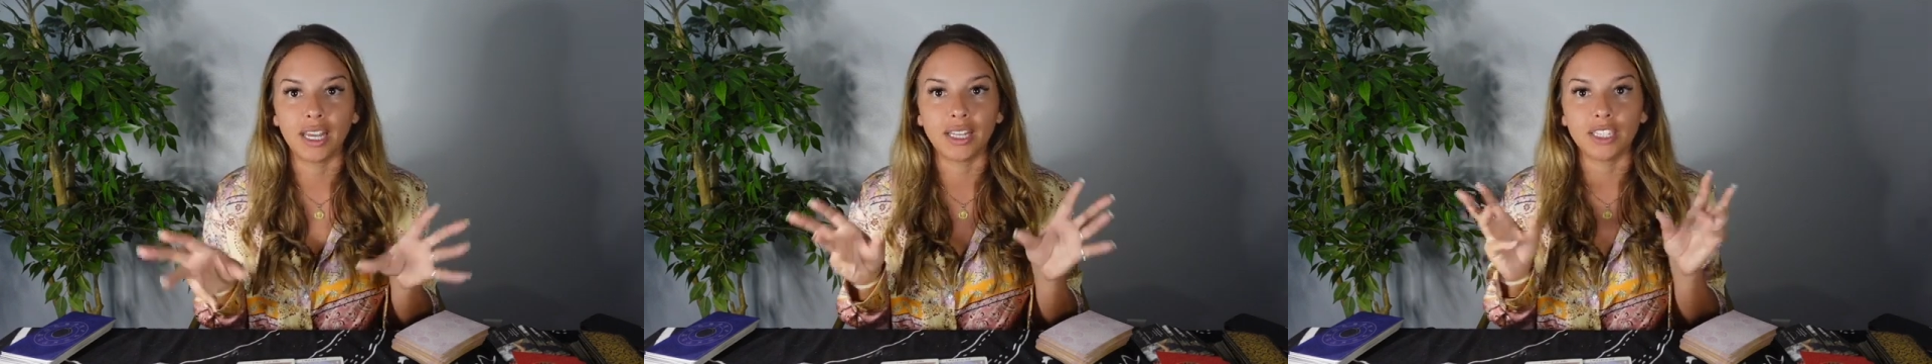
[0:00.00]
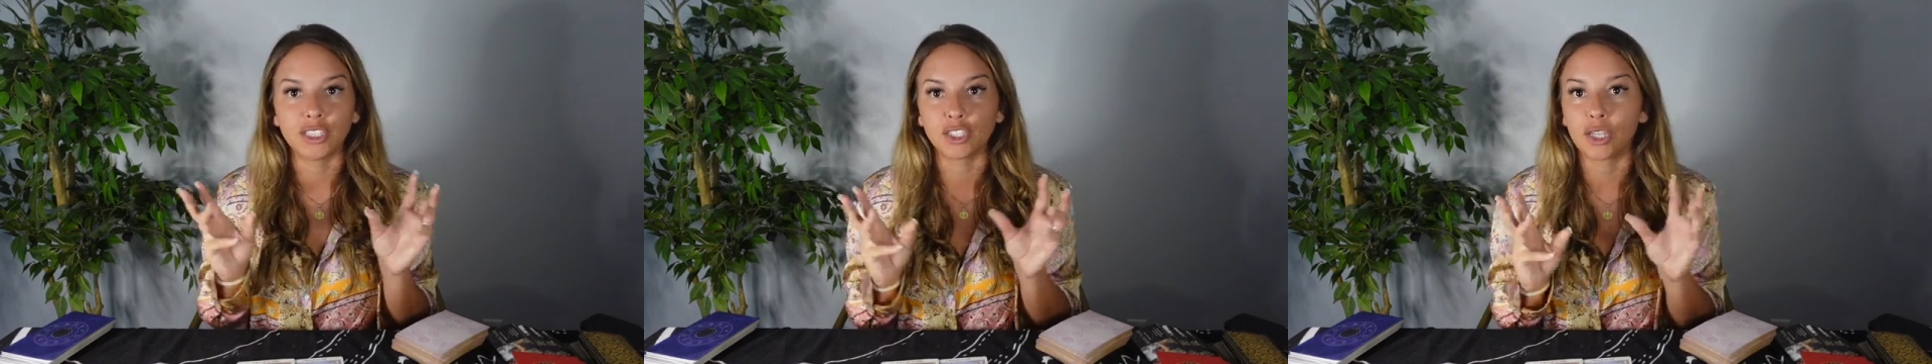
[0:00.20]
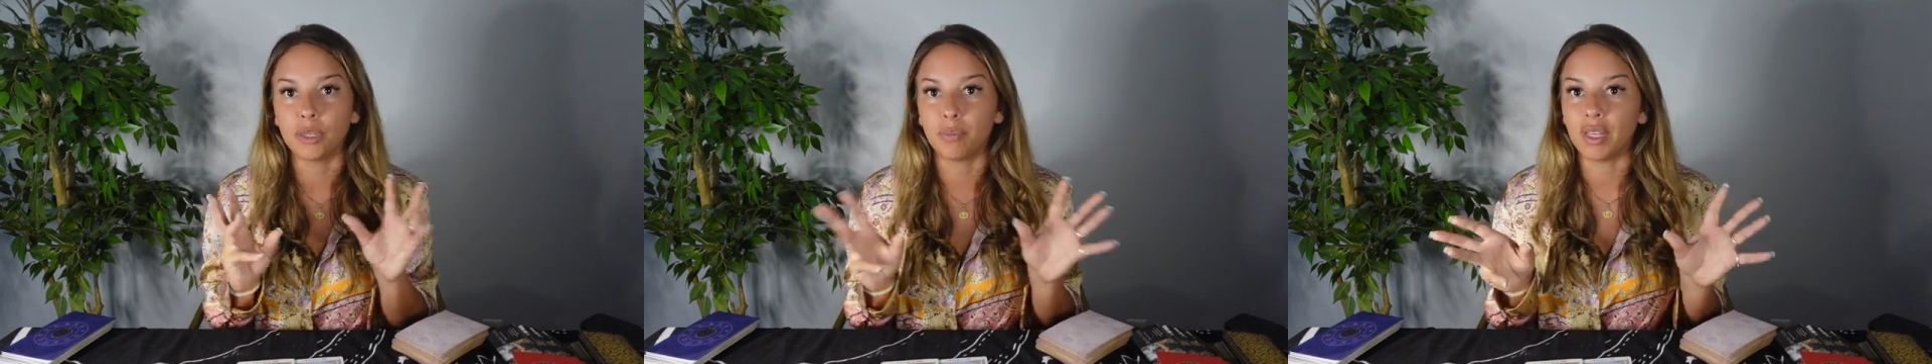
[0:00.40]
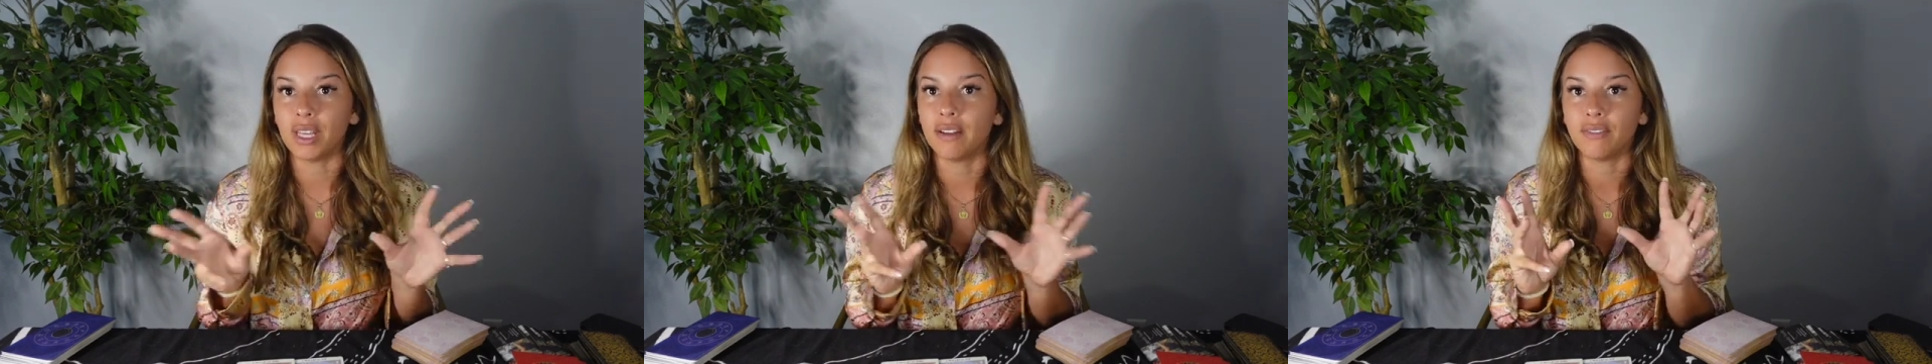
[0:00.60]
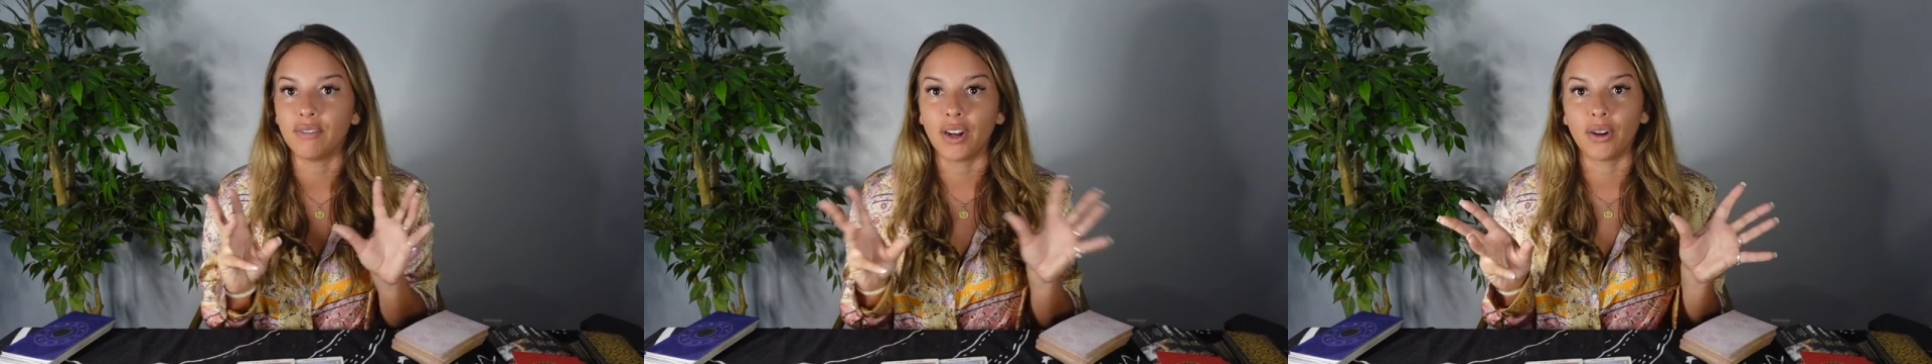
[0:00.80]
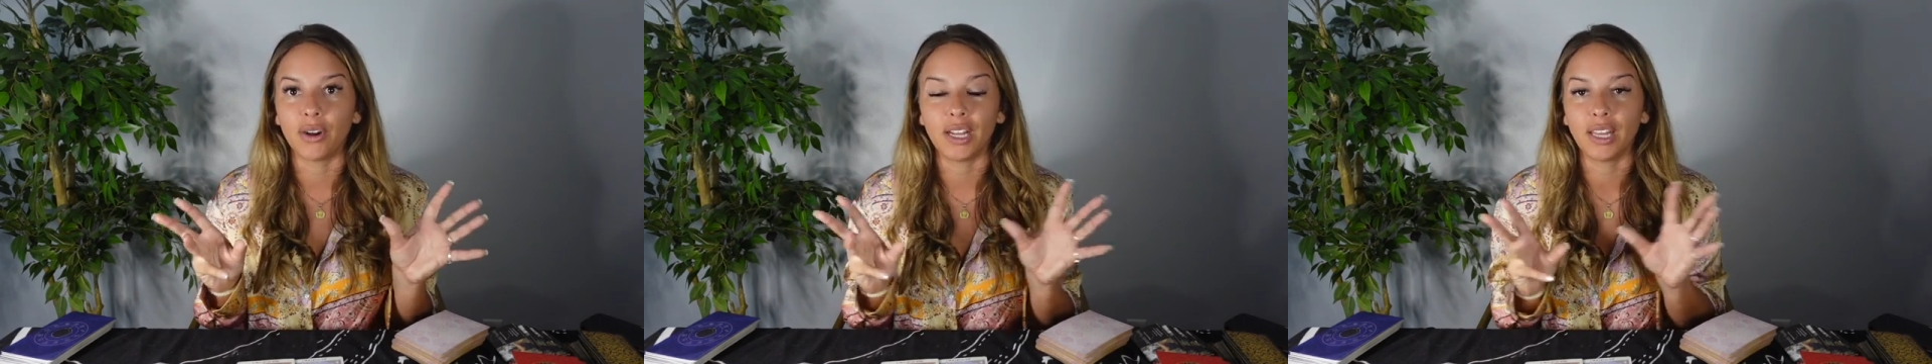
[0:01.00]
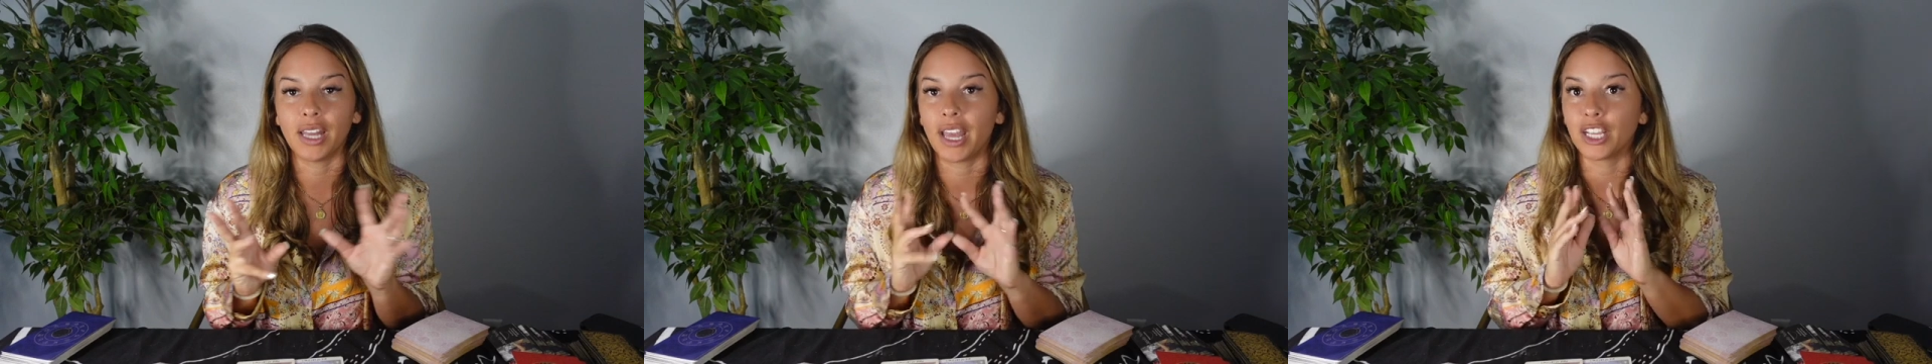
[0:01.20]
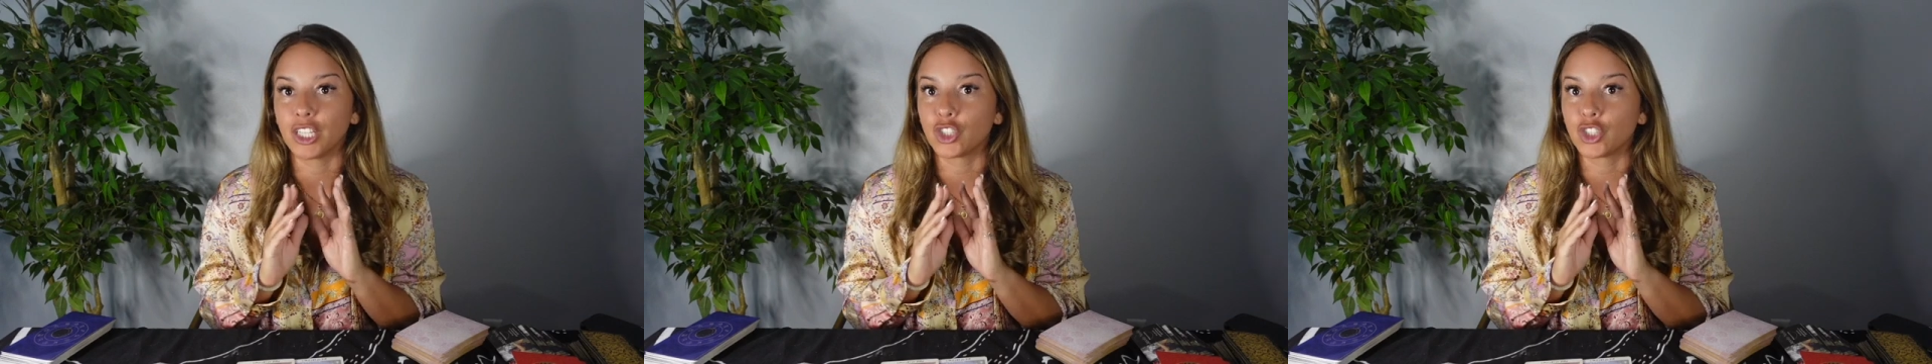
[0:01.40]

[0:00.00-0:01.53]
This could be a very like